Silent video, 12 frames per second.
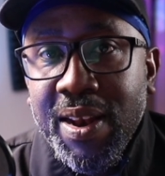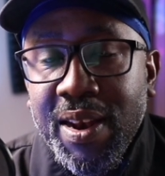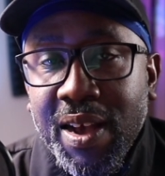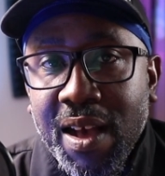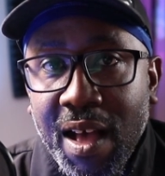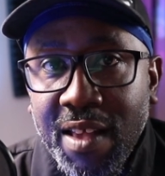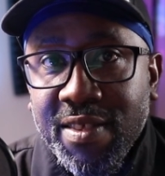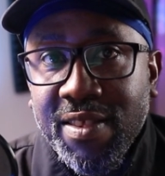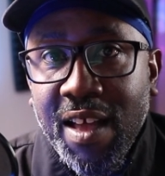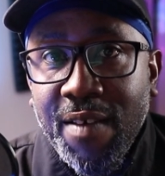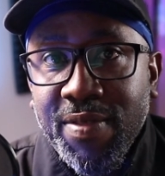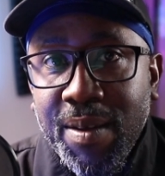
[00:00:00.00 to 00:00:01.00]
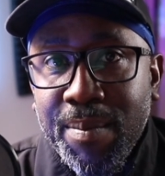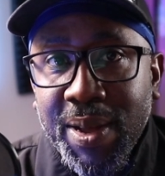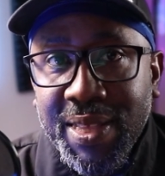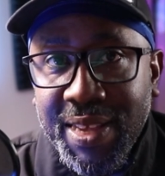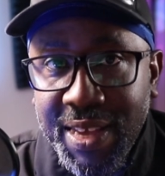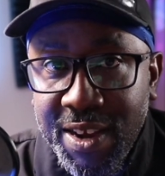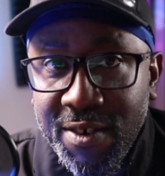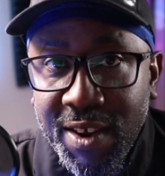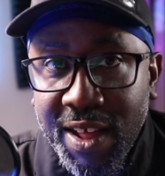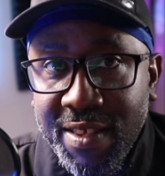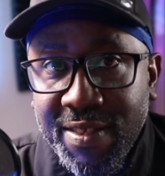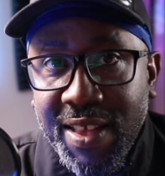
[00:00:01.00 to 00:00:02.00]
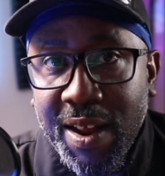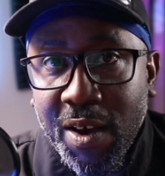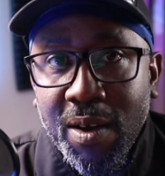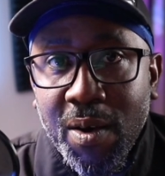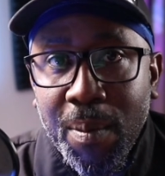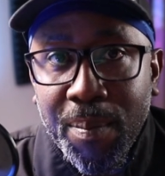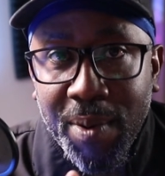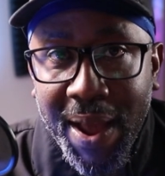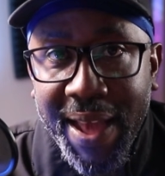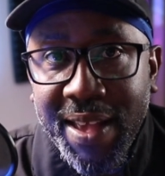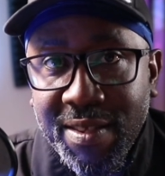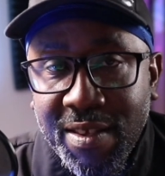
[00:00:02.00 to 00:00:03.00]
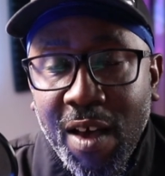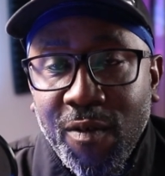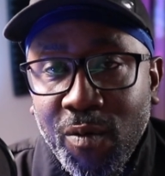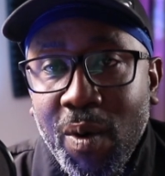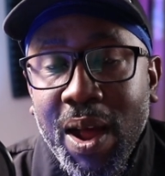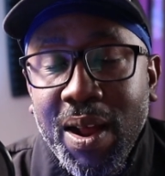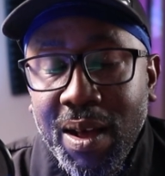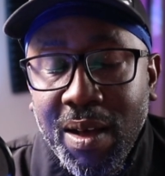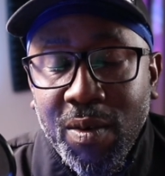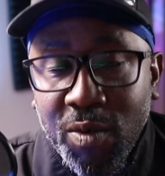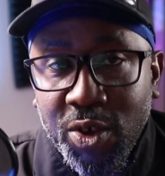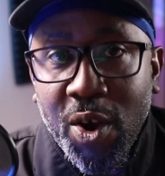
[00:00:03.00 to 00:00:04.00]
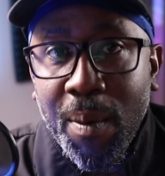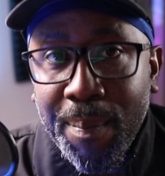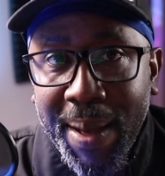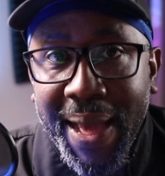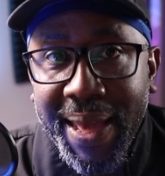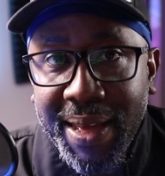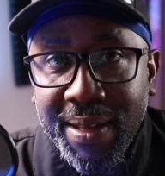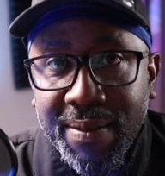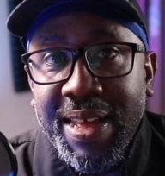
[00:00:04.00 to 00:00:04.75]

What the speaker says: the cost of the materials that comprise of what you're buying.